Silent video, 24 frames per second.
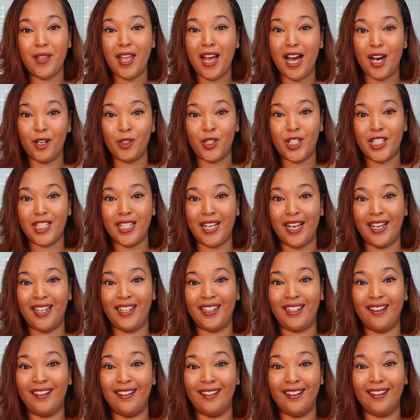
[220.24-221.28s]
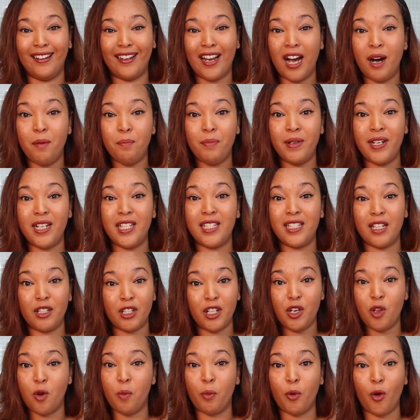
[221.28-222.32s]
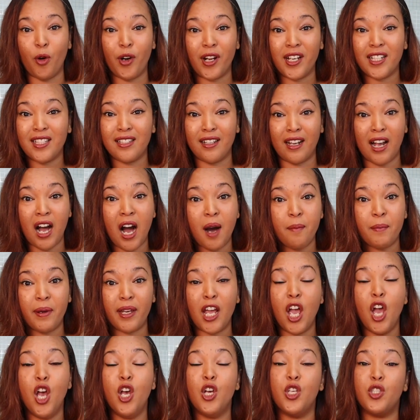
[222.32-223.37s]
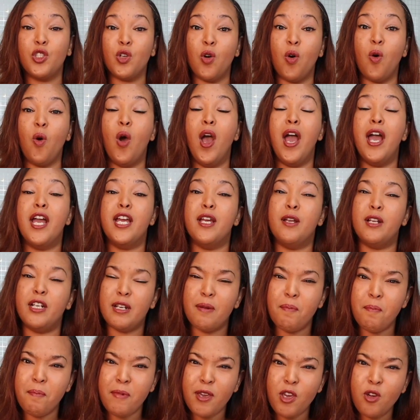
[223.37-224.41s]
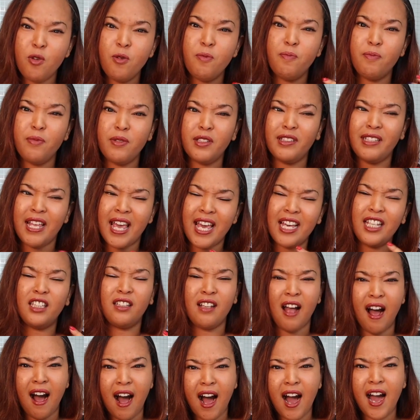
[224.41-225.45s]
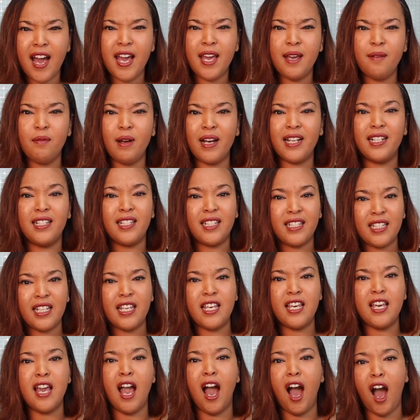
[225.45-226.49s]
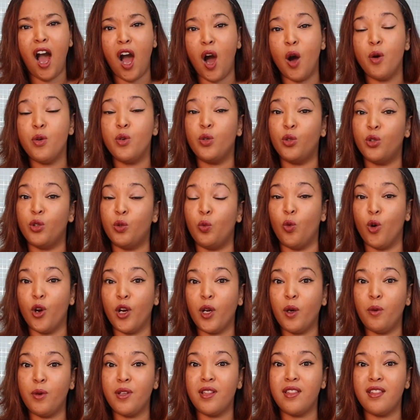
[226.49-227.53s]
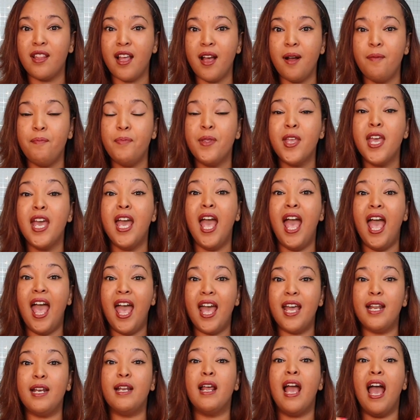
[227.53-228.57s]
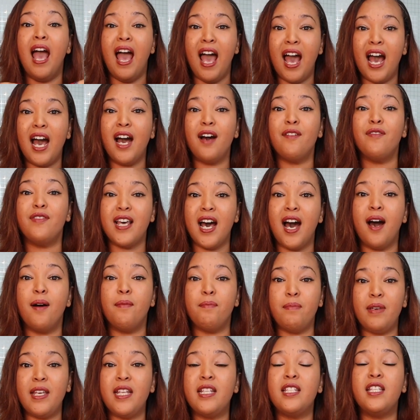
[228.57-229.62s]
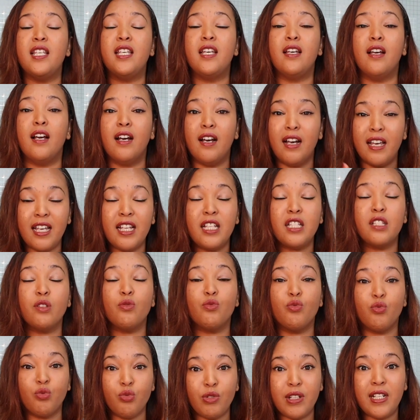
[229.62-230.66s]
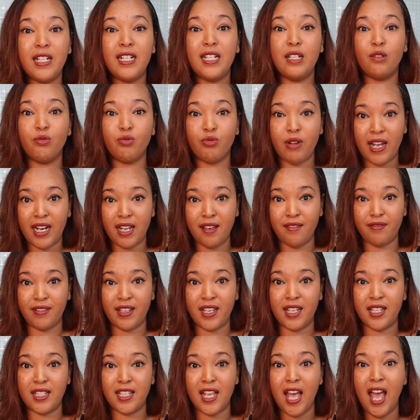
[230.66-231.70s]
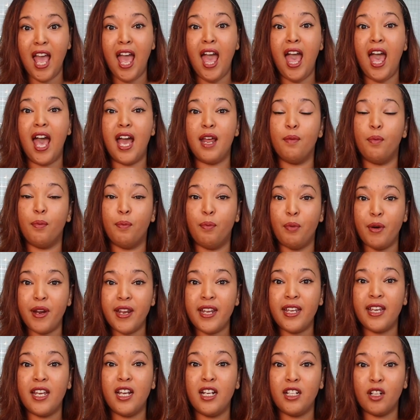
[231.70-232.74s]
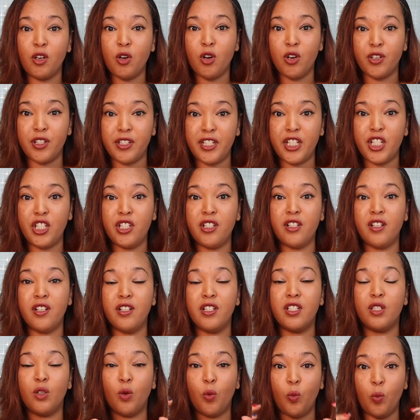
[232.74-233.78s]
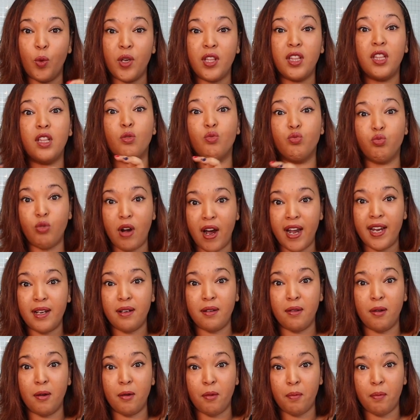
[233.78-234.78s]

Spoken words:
outside companies that the new products are coming. So you take time and see how you could work with them and have that meeting. It's really relevant, and bringing the conditions with the right